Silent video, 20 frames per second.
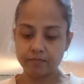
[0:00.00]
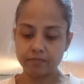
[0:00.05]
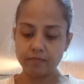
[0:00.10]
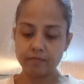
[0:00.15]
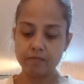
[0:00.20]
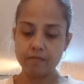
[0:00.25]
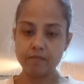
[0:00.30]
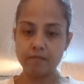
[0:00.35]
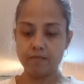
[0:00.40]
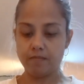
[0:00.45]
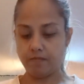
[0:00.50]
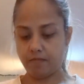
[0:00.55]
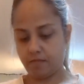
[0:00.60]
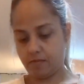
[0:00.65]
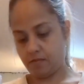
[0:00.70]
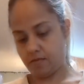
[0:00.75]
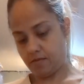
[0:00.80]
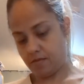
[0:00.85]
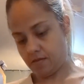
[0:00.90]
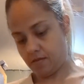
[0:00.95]

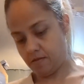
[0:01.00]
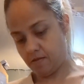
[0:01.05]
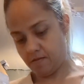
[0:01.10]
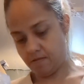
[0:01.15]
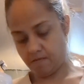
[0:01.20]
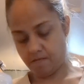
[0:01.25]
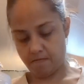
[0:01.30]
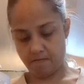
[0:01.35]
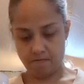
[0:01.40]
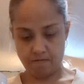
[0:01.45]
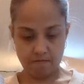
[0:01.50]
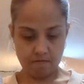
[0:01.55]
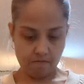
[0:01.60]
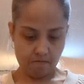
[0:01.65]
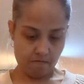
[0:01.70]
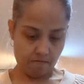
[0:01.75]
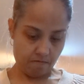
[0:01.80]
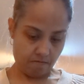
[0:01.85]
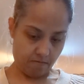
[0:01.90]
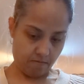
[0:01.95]

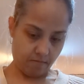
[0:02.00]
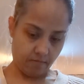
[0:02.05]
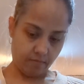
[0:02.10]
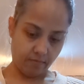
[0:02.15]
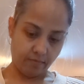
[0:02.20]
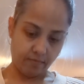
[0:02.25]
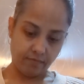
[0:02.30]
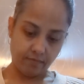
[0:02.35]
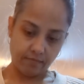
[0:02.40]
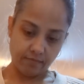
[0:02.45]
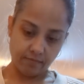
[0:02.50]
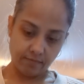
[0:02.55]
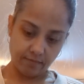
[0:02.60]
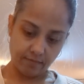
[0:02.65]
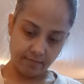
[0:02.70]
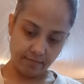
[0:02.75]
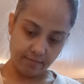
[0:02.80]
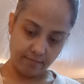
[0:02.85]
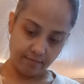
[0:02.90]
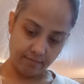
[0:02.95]

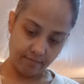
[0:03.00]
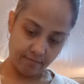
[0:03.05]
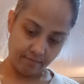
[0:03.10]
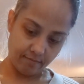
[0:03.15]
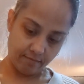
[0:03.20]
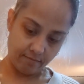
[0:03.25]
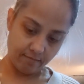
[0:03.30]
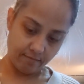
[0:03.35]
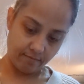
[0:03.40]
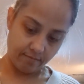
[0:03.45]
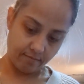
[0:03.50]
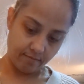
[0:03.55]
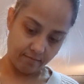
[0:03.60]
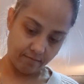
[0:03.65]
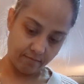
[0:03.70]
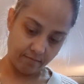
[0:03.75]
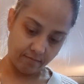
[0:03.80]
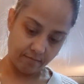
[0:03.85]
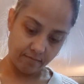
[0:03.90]
Nothing is said.